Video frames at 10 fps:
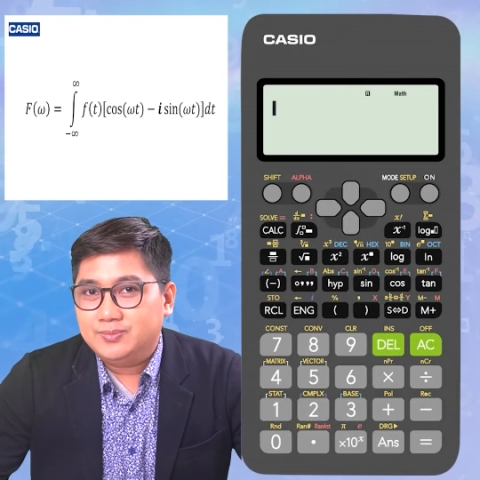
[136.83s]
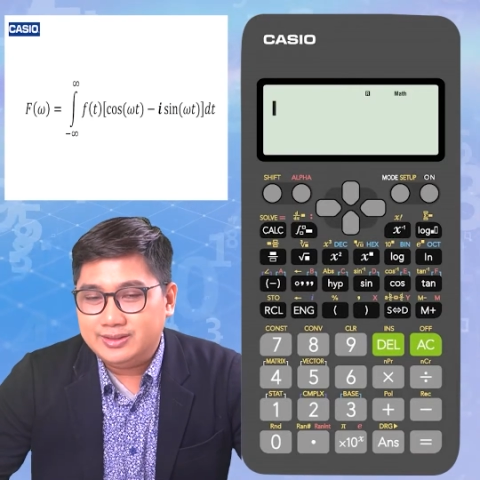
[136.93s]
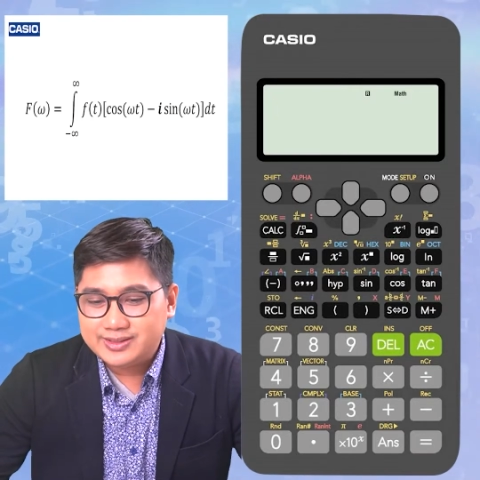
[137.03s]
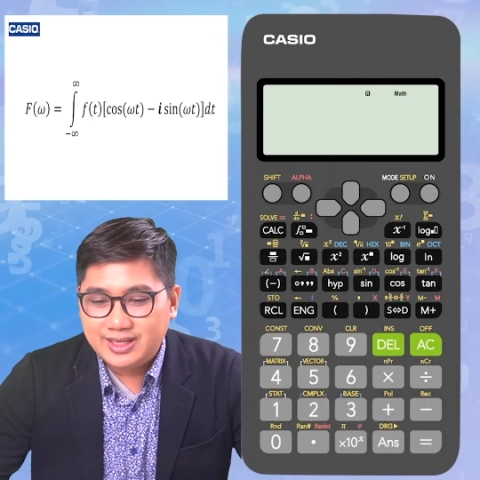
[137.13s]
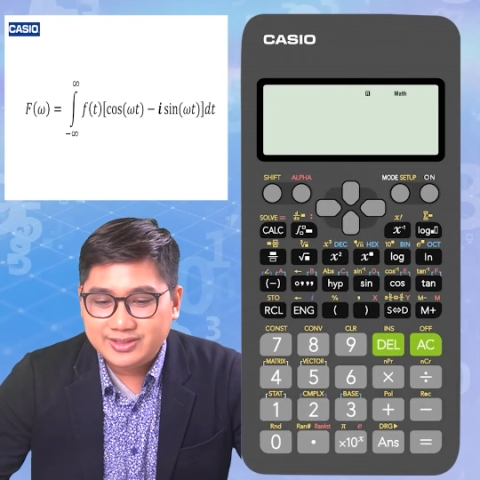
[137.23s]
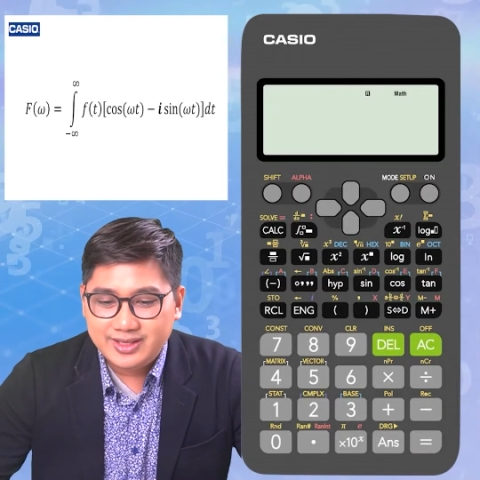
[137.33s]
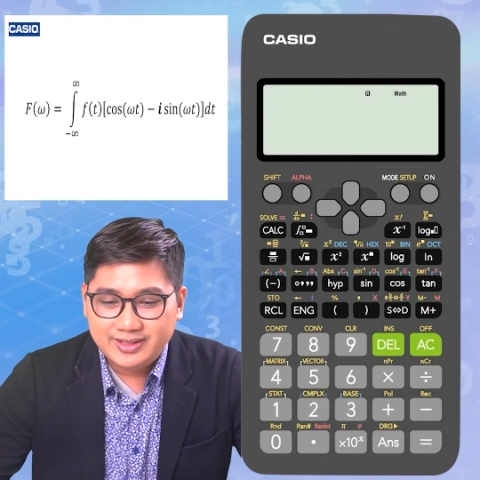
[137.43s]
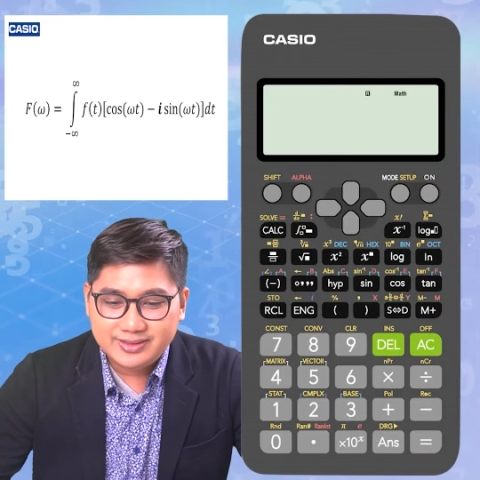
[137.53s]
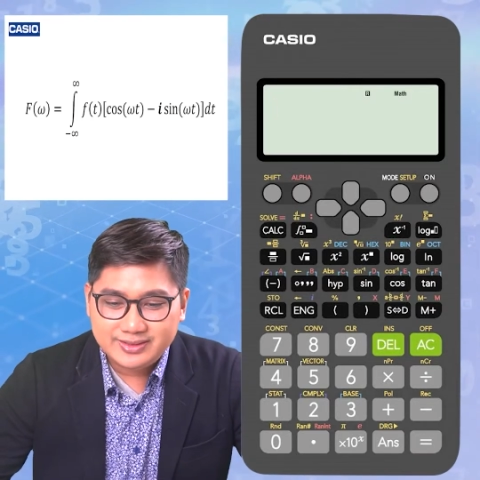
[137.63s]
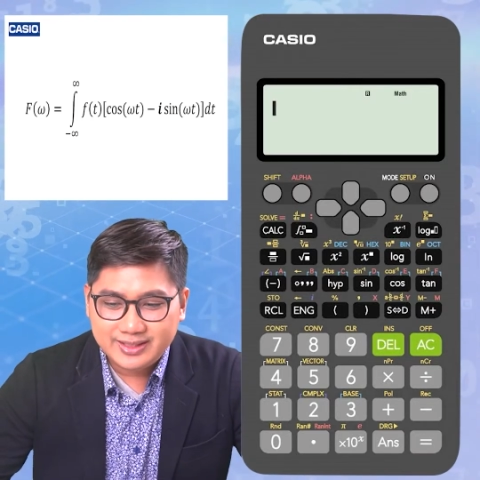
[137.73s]
In this
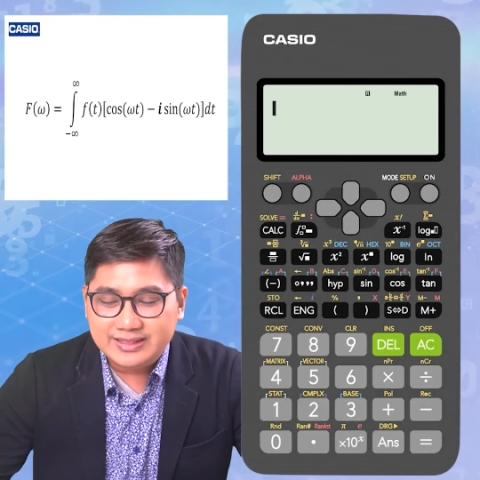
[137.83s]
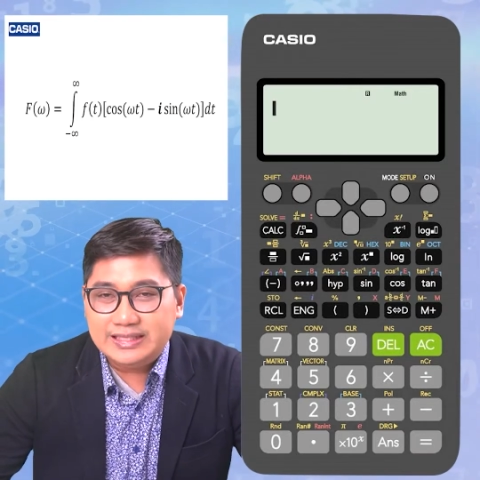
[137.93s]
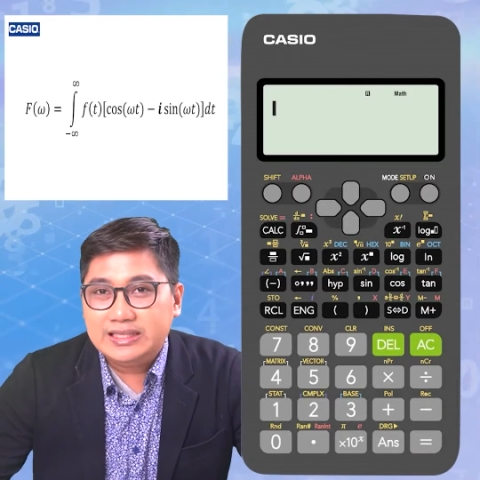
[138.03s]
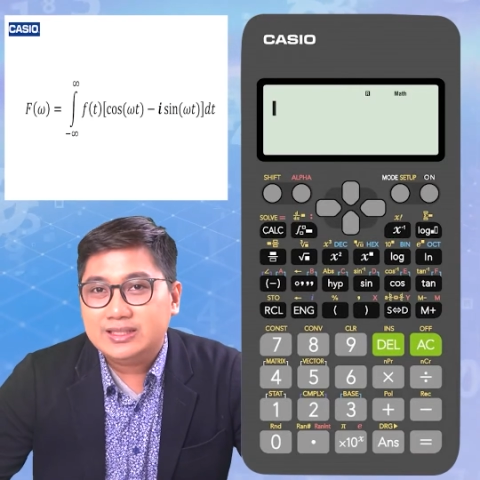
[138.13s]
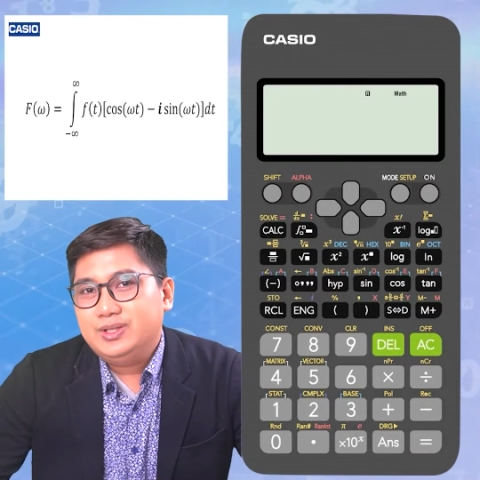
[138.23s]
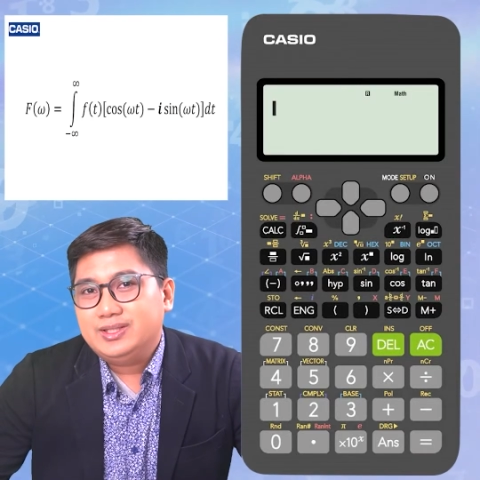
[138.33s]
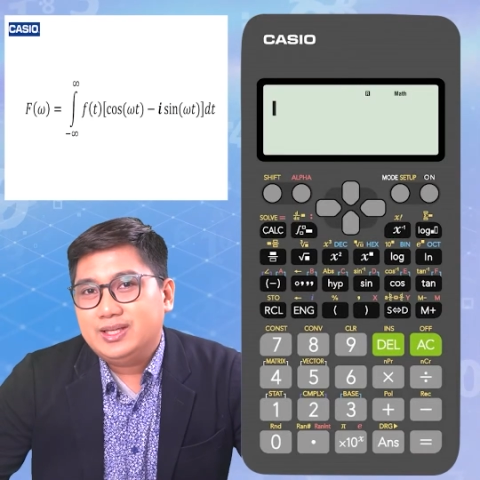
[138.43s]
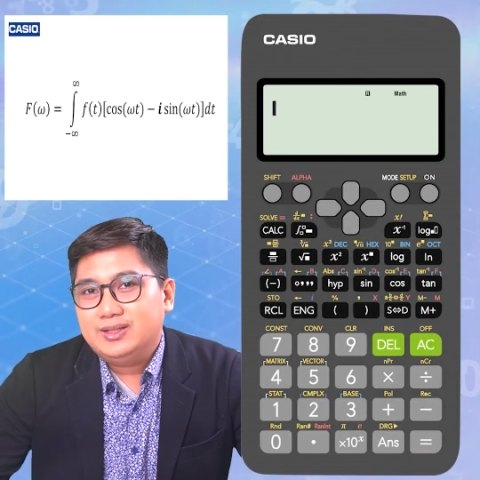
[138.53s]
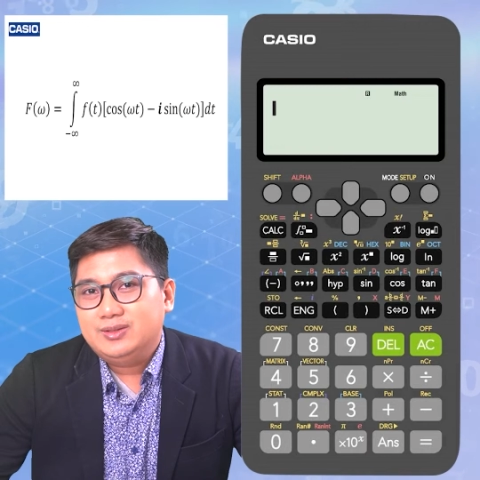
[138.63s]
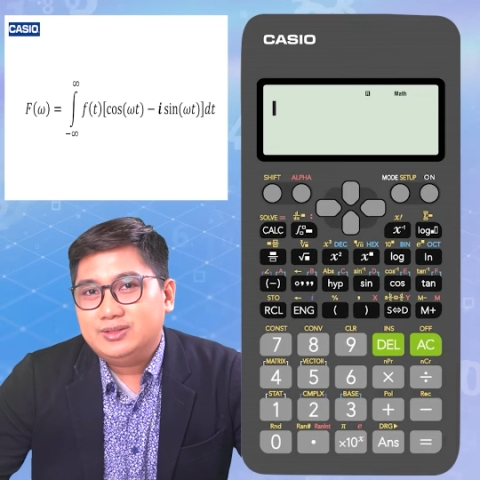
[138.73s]
calculator technique, we
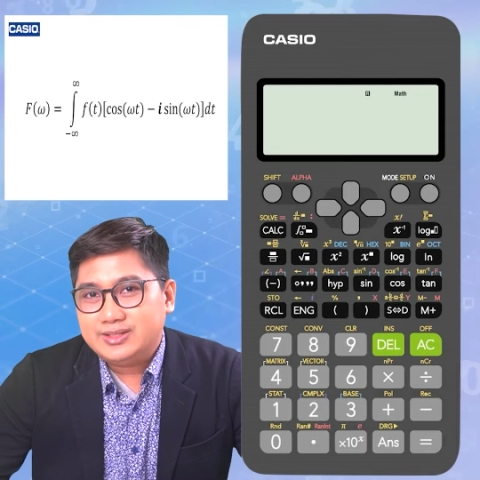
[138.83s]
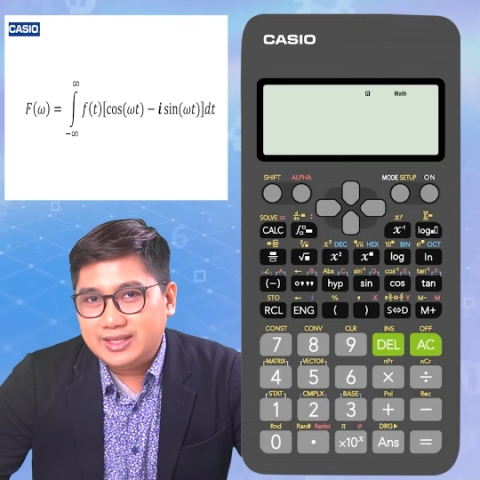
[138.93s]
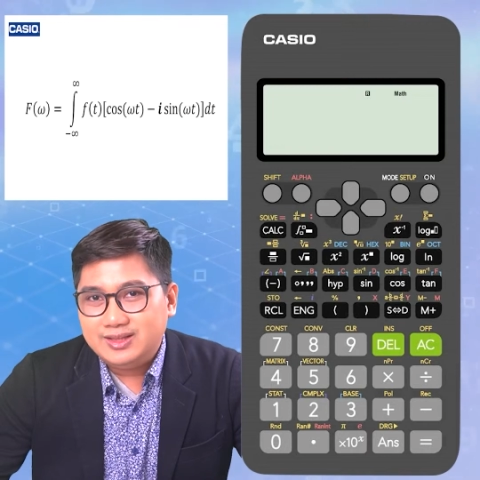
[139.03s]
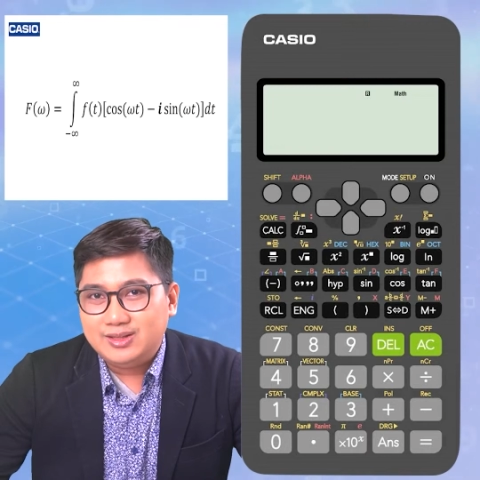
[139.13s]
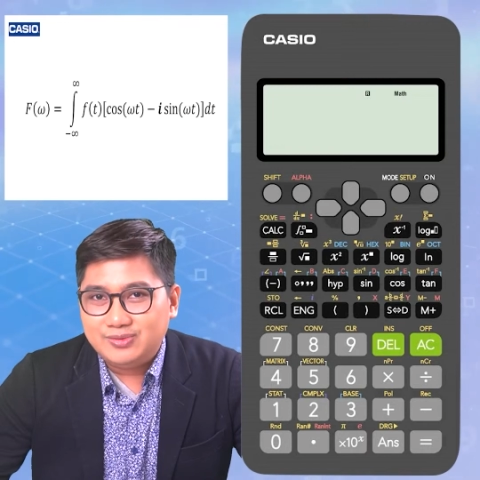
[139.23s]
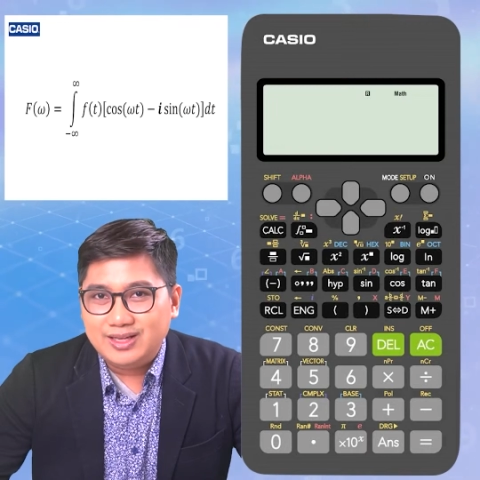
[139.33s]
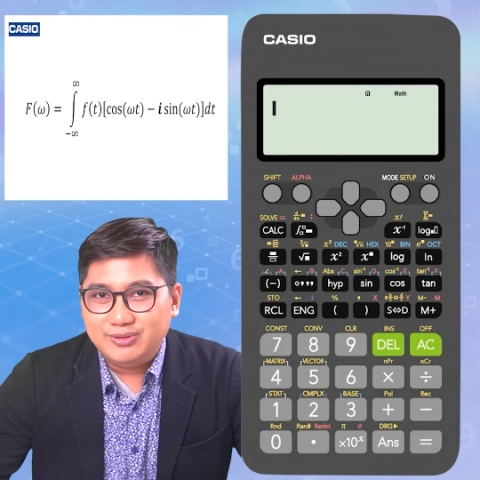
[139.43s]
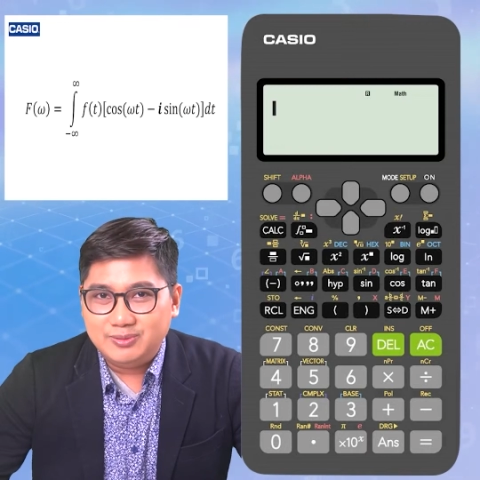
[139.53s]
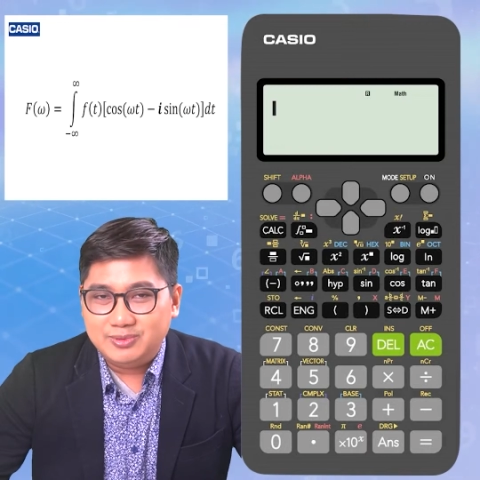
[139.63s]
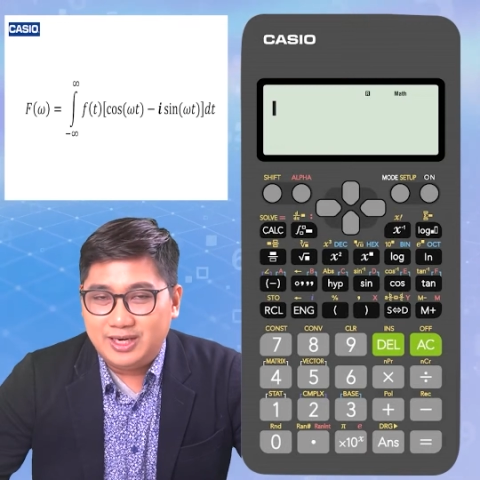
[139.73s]
can set the
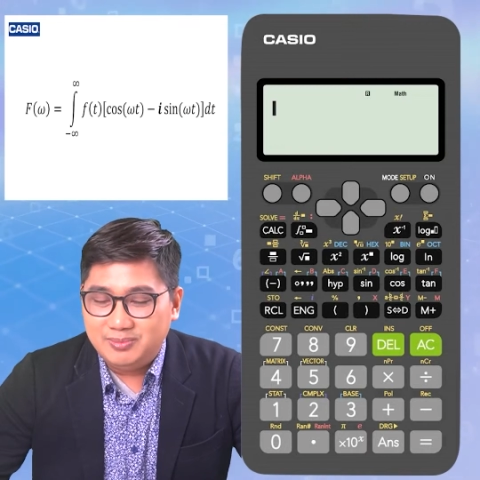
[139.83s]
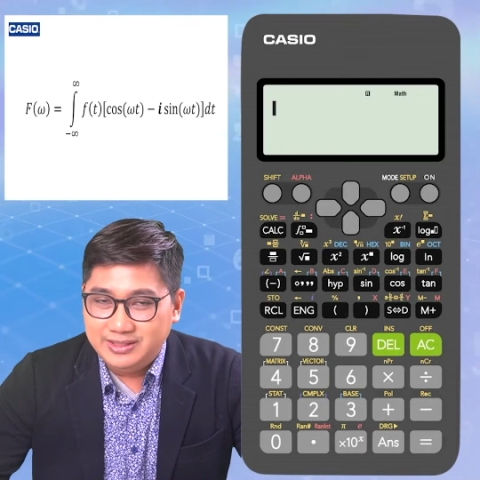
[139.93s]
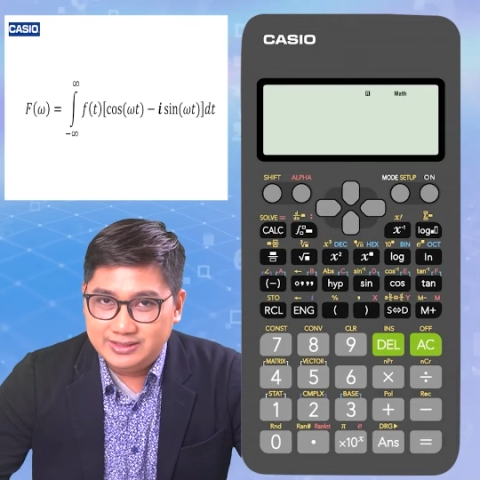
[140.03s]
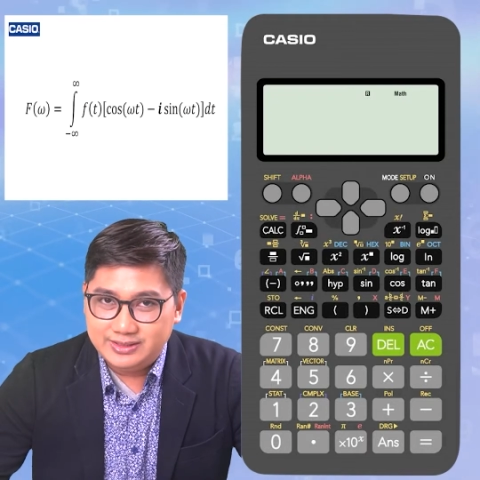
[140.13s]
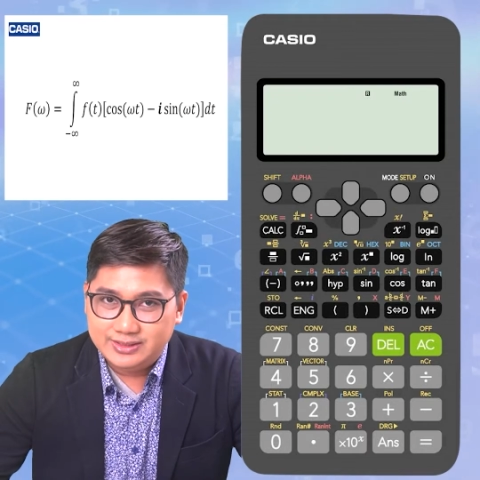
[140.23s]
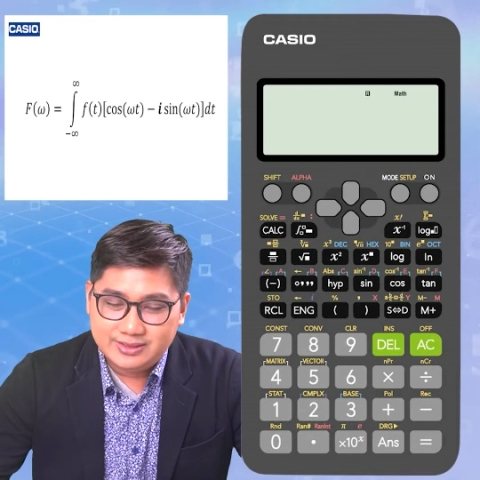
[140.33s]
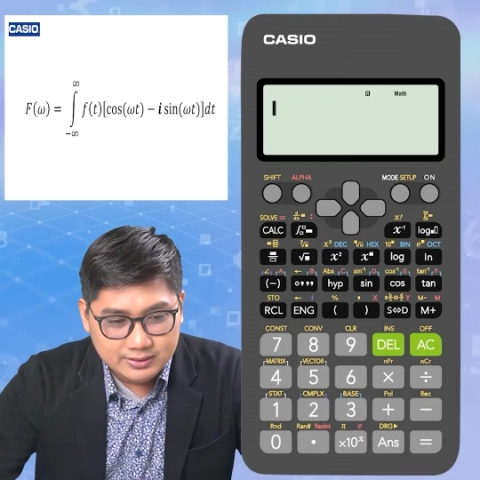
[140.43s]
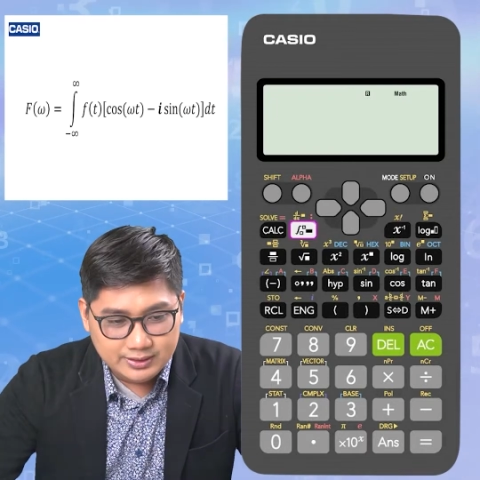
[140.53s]
following parameters.